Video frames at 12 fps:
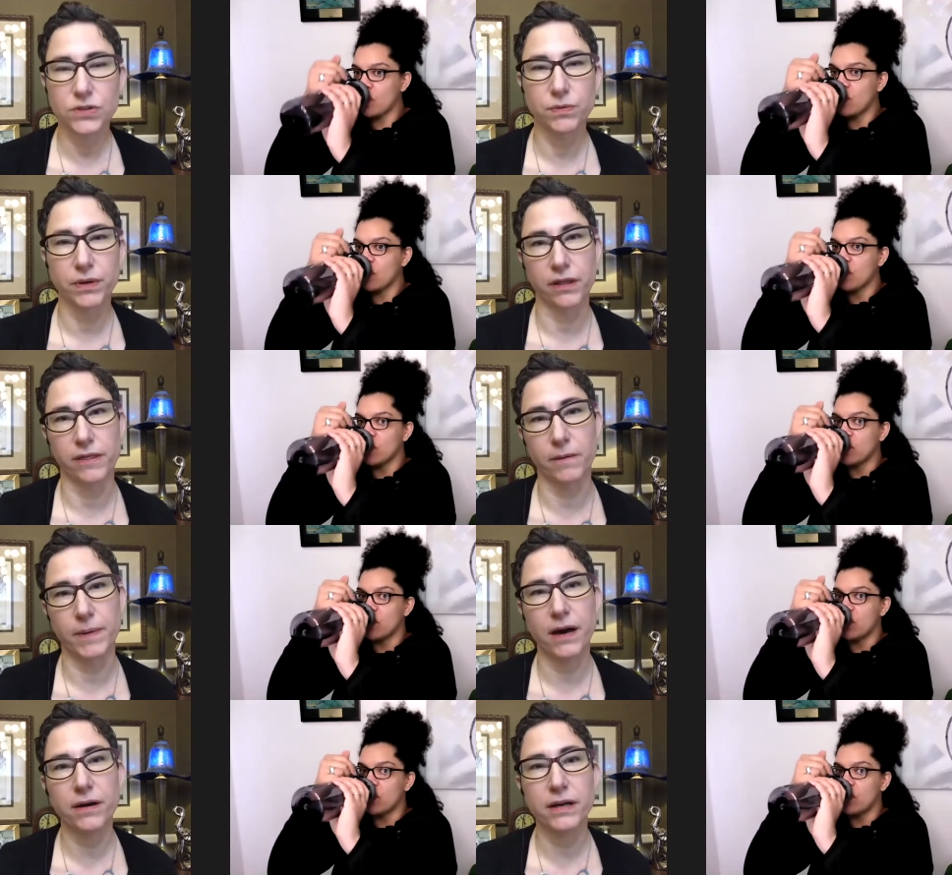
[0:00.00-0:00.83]
Speaker 1: really think
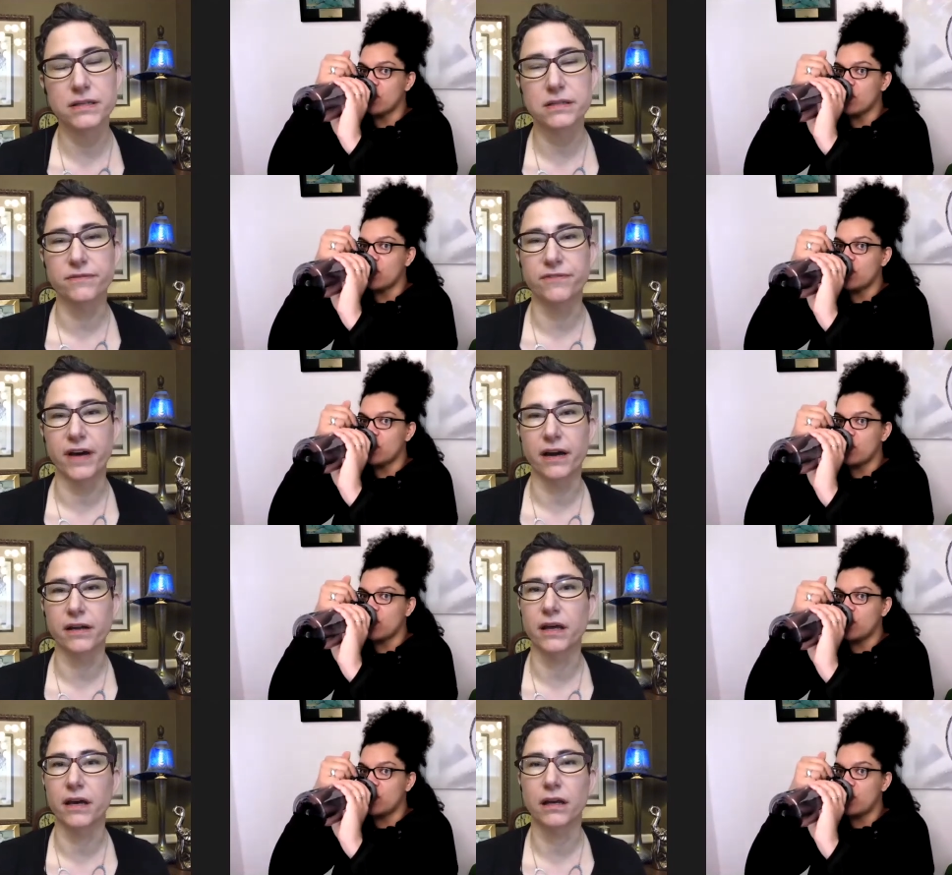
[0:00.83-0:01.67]
about is the fact
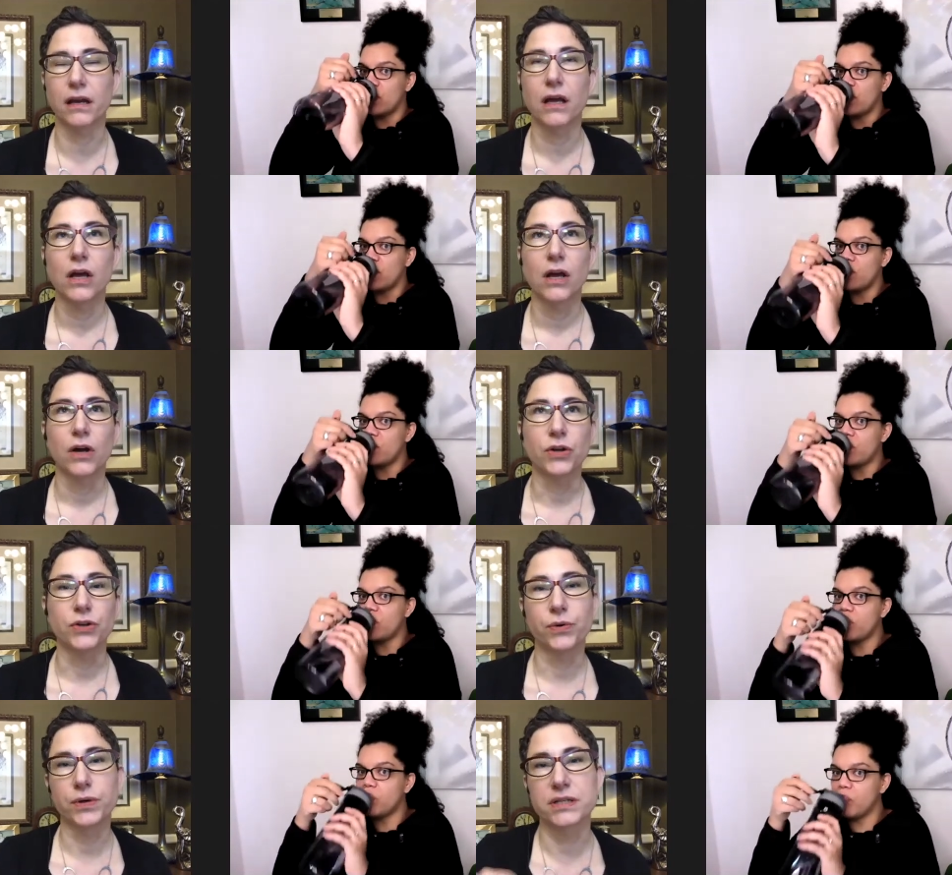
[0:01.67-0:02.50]
that
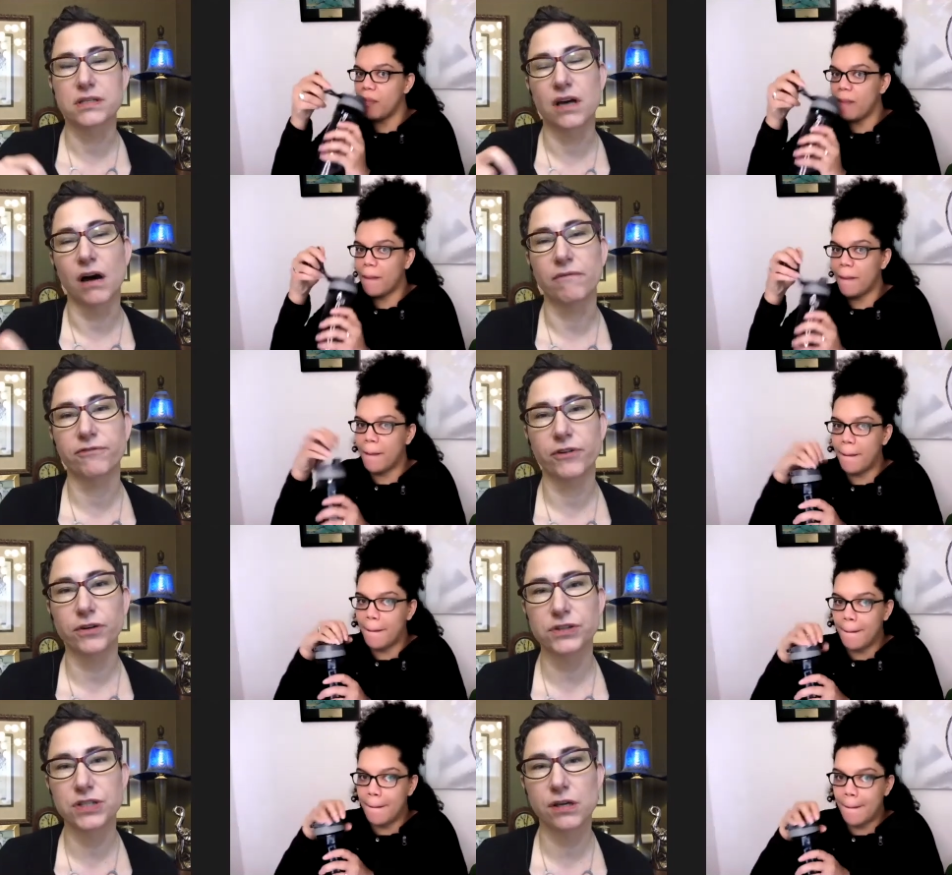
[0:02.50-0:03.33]
your
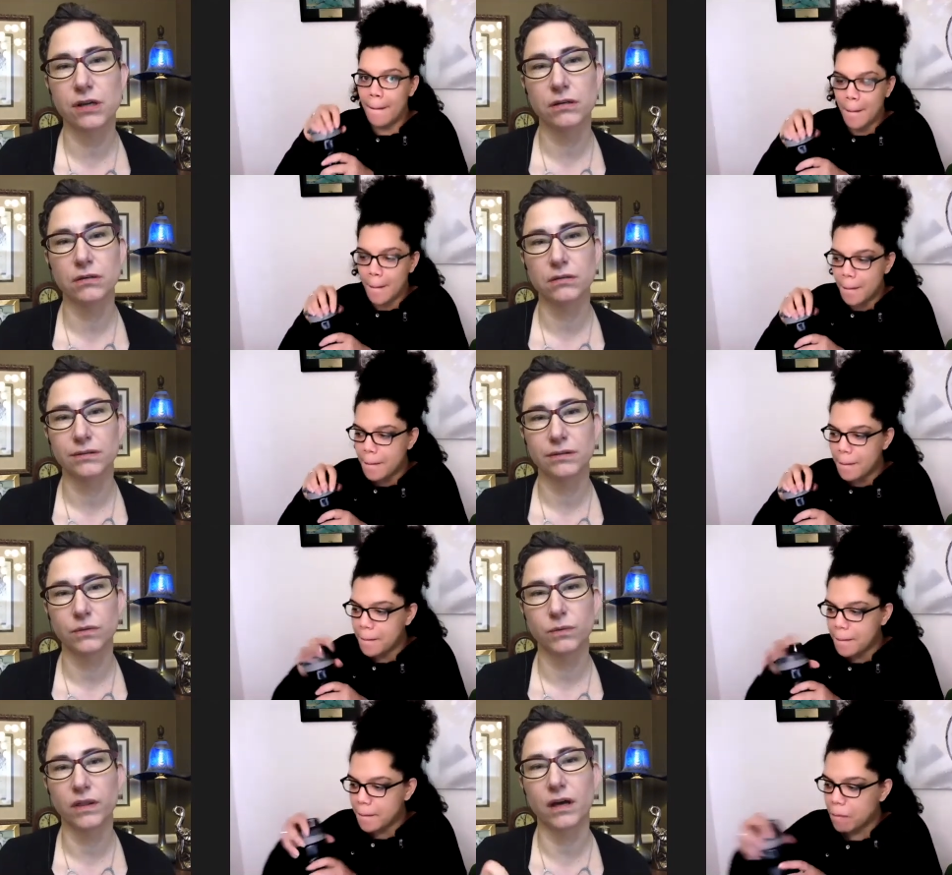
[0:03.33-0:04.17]
discomfort
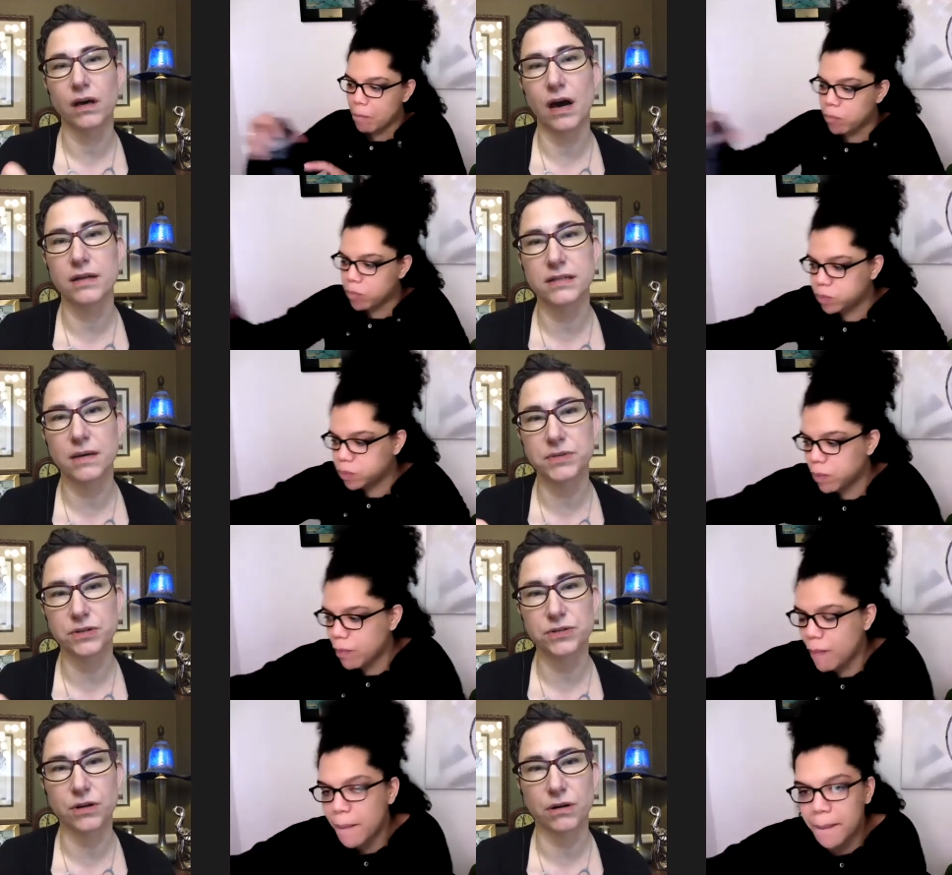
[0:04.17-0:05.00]
with a concept or
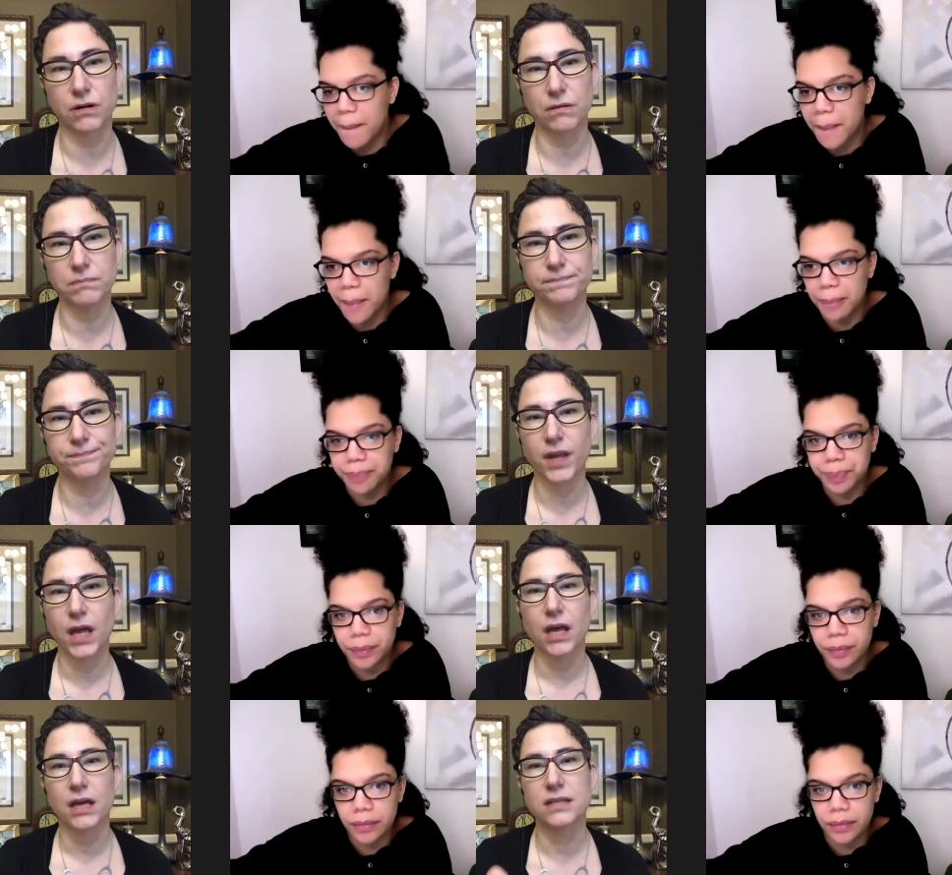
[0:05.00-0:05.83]
term
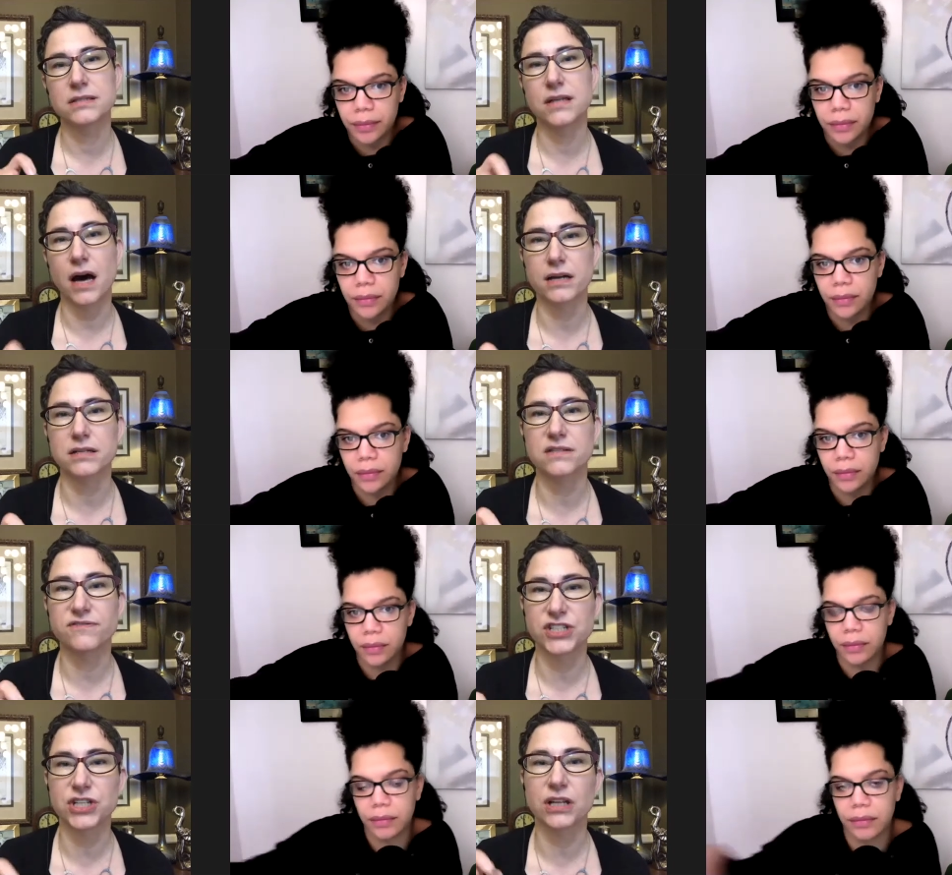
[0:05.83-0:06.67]
is not a
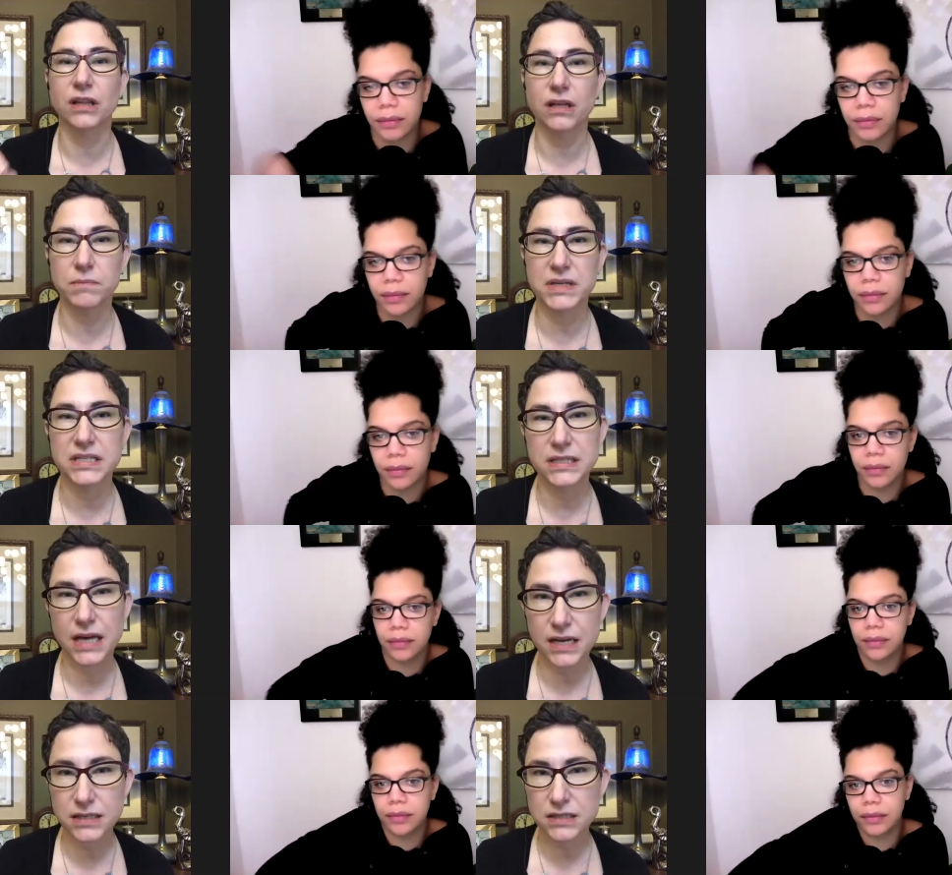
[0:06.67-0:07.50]
sufficient litmus
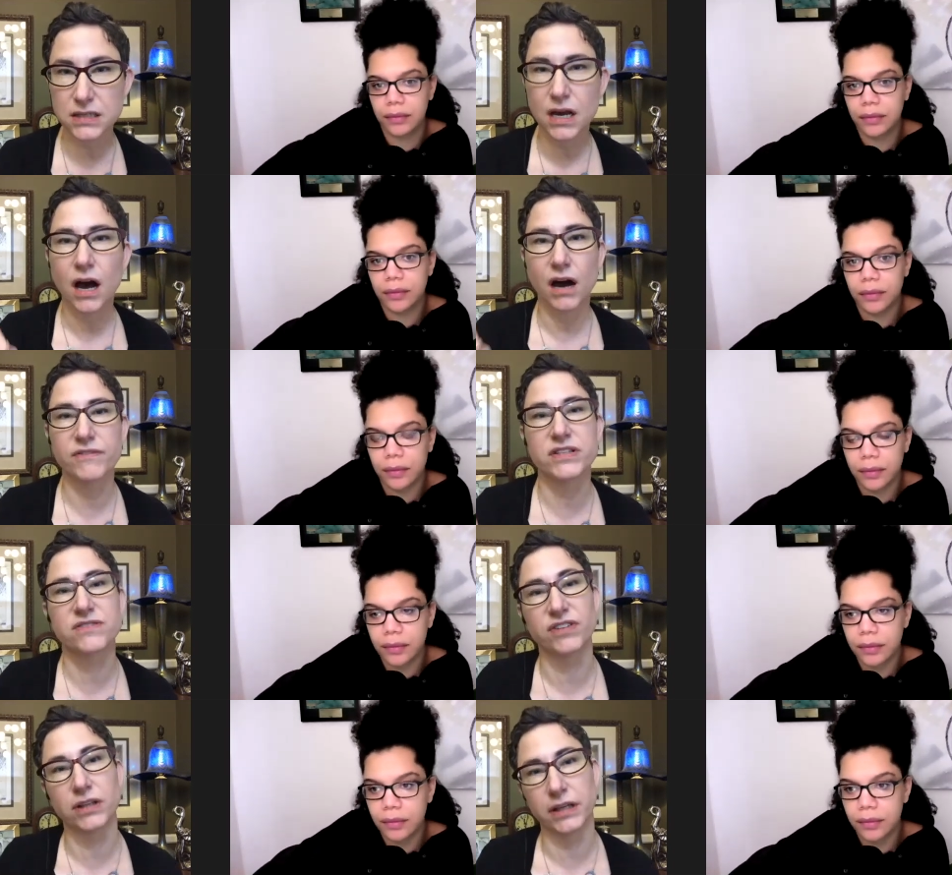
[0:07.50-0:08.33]
test of its
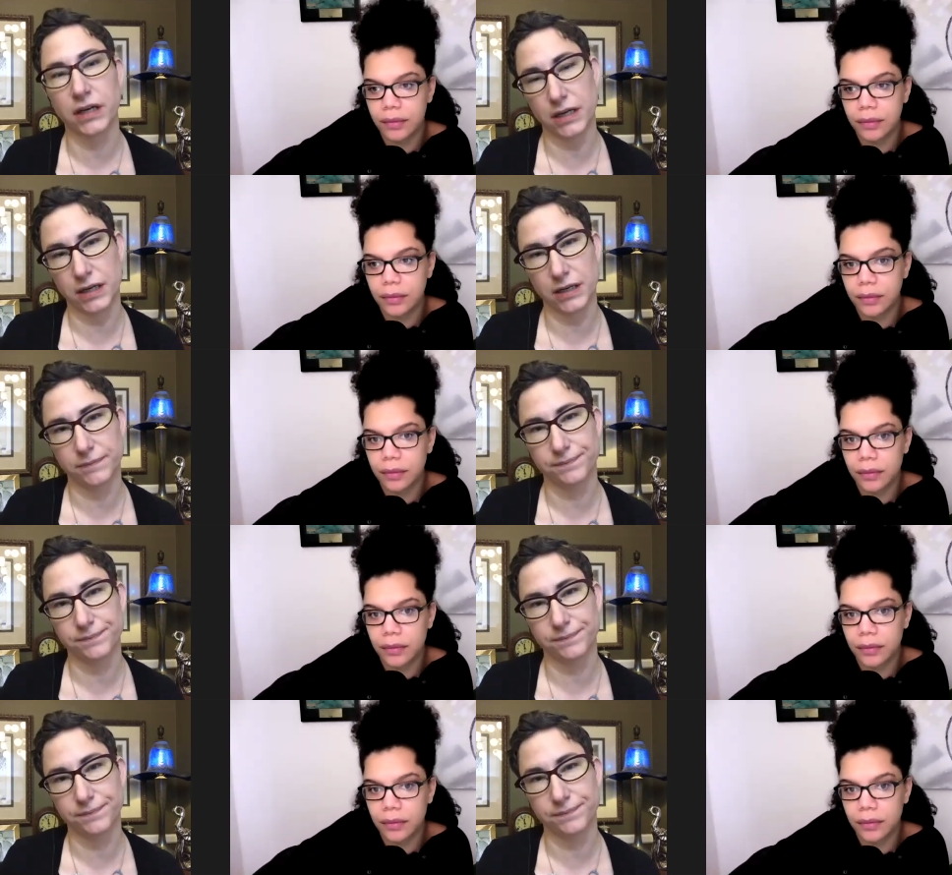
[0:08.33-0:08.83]
validity.